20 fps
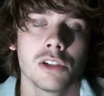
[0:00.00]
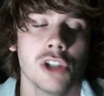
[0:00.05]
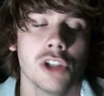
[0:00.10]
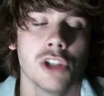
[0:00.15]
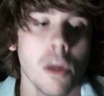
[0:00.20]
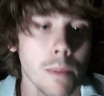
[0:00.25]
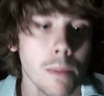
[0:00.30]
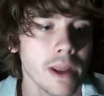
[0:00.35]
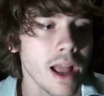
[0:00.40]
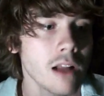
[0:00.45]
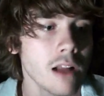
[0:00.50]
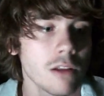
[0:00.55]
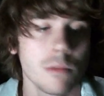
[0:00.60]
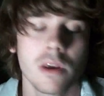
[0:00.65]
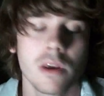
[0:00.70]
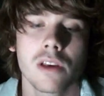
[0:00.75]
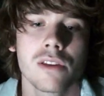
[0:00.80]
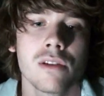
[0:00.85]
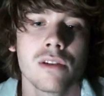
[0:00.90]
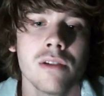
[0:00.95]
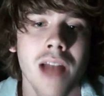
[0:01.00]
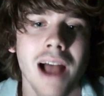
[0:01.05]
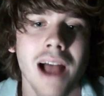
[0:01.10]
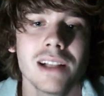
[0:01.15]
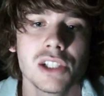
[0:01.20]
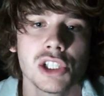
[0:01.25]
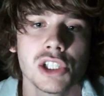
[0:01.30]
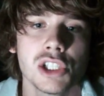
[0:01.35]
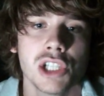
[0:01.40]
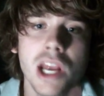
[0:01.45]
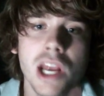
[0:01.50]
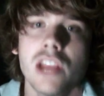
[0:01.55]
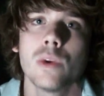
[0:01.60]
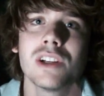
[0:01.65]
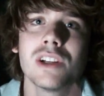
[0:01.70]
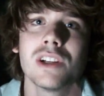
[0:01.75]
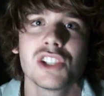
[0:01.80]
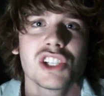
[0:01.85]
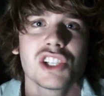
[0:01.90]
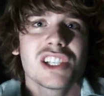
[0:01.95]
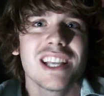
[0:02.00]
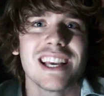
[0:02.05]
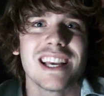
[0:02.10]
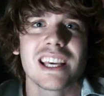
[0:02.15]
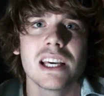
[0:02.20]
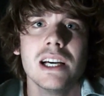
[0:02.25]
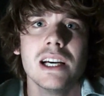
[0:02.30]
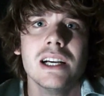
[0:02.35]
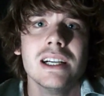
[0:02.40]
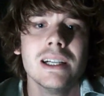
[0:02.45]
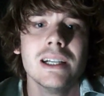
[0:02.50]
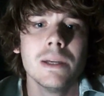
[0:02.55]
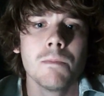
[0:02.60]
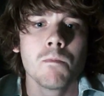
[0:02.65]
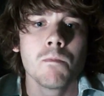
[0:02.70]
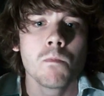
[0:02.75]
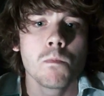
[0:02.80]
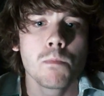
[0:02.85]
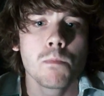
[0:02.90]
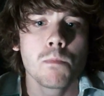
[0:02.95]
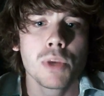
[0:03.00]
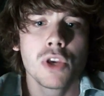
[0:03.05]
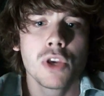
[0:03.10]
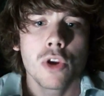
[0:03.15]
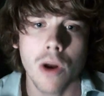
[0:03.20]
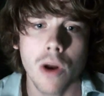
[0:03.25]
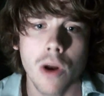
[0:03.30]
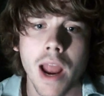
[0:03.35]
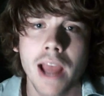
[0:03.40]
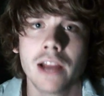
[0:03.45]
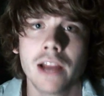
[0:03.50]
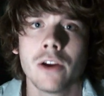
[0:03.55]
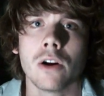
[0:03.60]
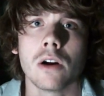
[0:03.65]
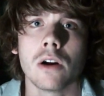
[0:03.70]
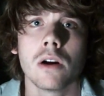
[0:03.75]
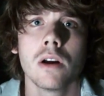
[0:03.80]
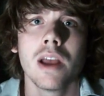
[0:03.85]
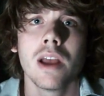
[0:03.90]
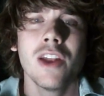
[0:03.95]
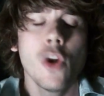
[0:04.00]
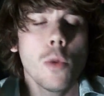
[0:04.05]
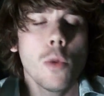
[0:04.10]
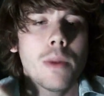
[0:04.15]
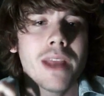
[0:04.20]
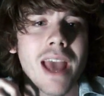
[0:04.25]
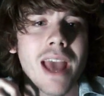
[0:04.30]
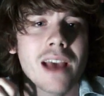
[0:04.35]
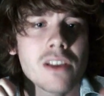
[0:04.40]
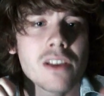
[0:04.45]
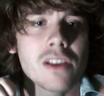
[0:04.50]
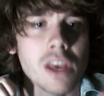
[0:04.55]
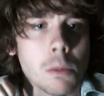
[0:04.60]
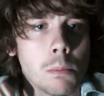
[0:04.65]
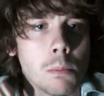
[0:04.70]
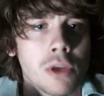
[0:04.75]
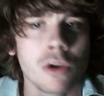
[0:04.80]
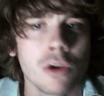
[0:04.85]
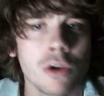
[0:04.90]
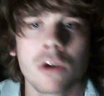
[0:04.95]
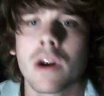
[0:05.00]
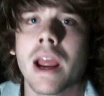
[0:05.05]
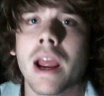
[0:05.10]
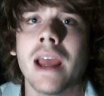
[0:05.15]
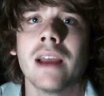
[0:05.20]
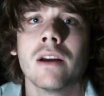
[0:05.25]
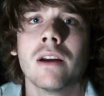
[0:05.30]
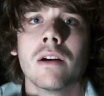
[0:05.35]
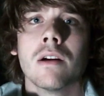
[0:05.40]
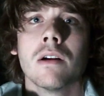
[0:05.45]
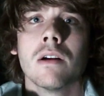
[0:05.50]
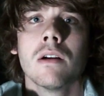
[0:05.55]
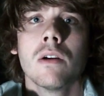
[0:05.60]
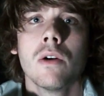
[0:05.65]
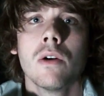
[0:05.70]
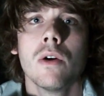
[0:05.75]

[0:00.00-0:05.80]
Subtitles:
jumping out to me, because they're not genuine. It's just like pure anger. And nobody has like pure anger.